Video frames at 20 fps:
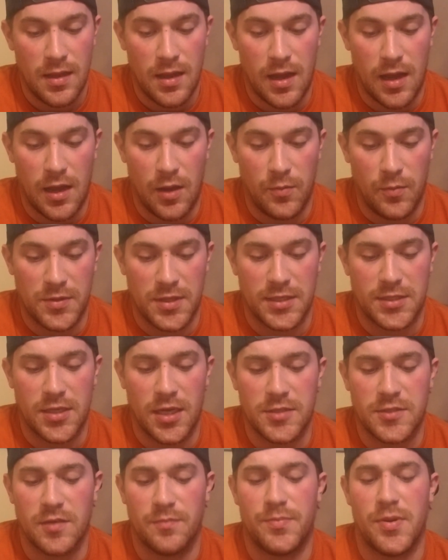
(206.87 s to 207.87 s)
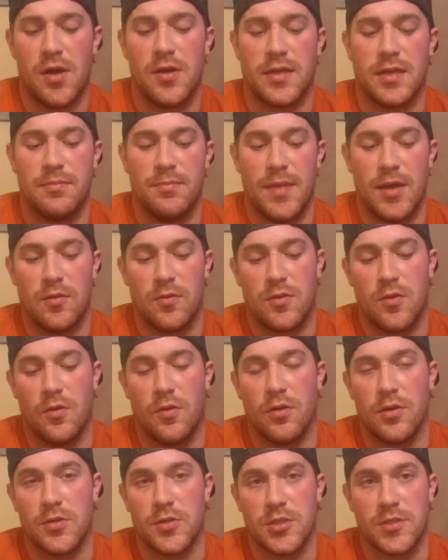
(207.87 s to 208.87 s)
with a touch of punk and
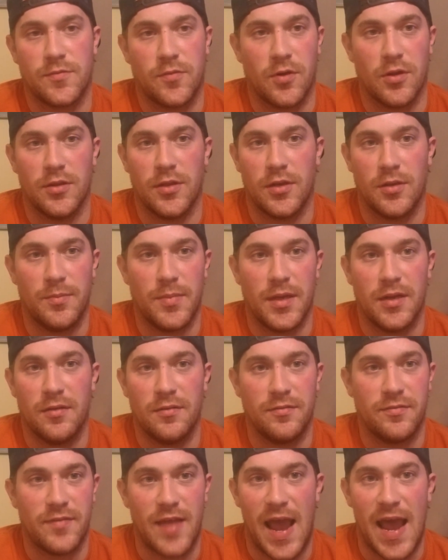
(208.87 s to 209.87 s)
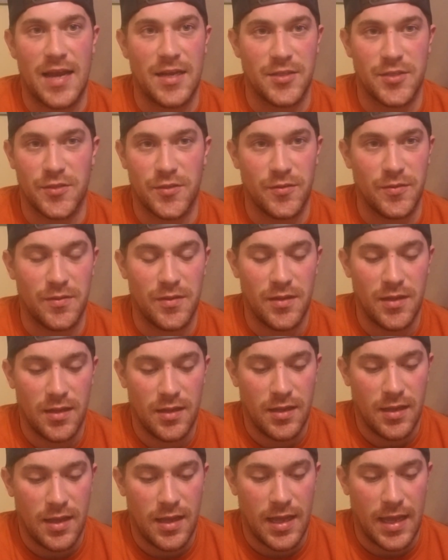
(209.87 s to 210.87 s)
metalcore just for a little bit of attitude.
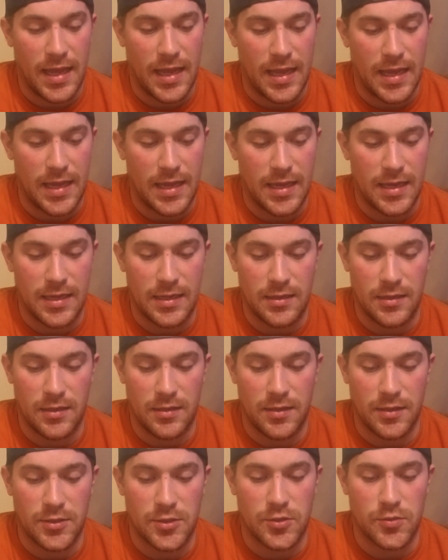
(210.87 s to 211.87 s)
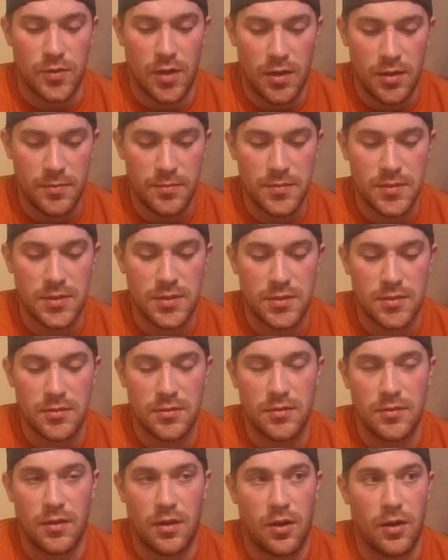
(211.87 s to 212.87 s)
And the drums
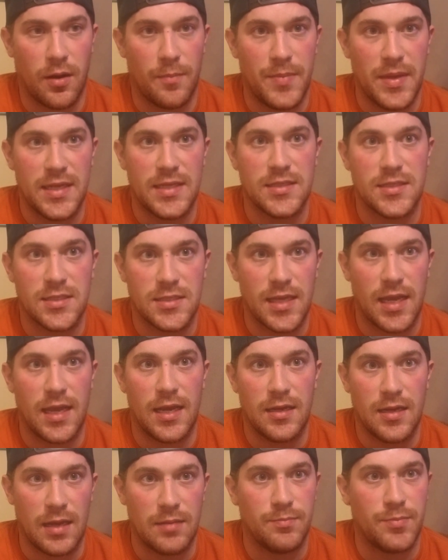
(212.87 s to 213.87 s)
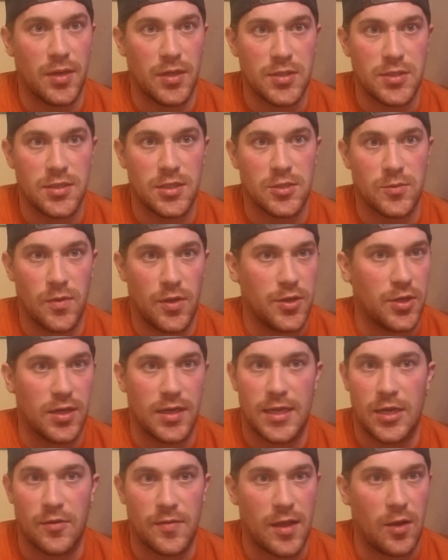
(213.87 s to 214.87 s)
are a bit insane and punchy as well. You're going to
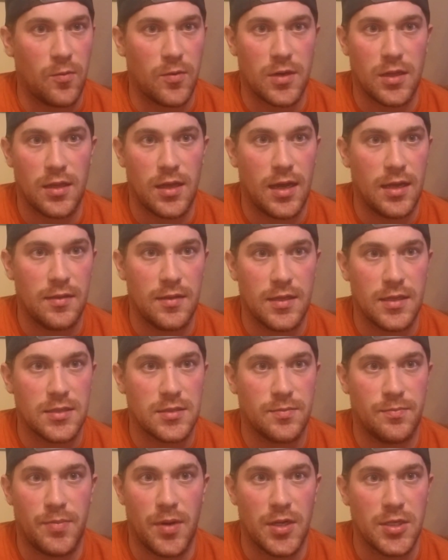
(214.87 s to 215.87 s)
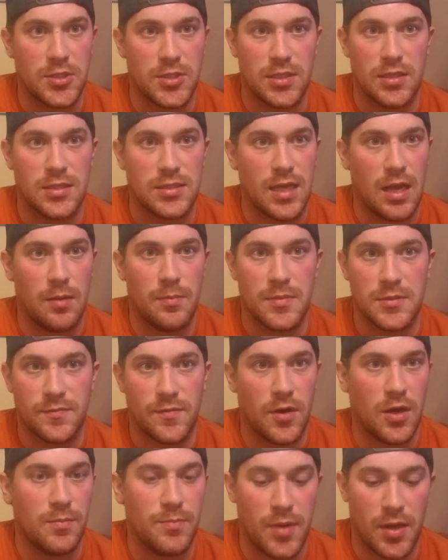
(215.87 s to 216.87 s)
hear that word a lot in this, punchy. This album is
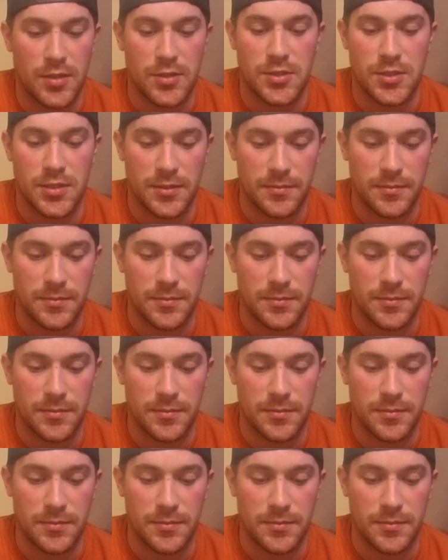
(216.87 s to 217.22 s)
very punchy.